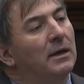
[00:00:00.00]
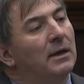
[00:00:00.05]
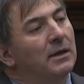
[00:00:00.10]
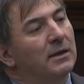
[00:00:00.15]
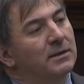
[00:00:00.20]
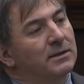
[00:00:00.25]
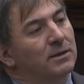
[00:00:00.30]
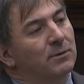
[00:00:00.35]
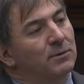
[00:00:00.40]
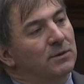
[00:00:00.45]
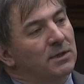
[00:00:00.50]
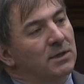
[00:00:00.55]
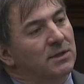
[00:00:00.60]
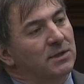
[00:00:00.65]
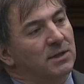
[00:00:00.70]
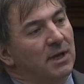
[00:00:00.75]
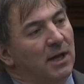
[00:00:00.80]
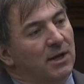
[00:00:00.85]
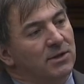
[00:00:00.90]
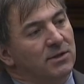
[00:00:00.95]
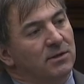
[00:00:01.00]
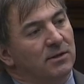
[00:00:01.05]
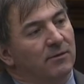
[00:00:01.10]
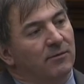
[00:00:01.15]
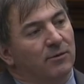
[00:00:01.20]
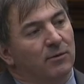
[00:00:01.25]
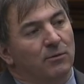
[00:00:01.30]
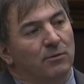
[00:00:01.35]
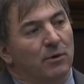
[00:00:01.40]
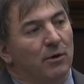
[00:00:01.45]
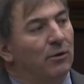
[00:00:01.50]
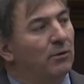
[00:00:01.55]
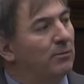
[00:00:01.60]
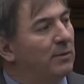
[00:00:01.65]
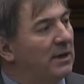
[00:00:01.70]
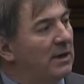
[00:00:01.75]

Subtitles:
is there was a section of the road,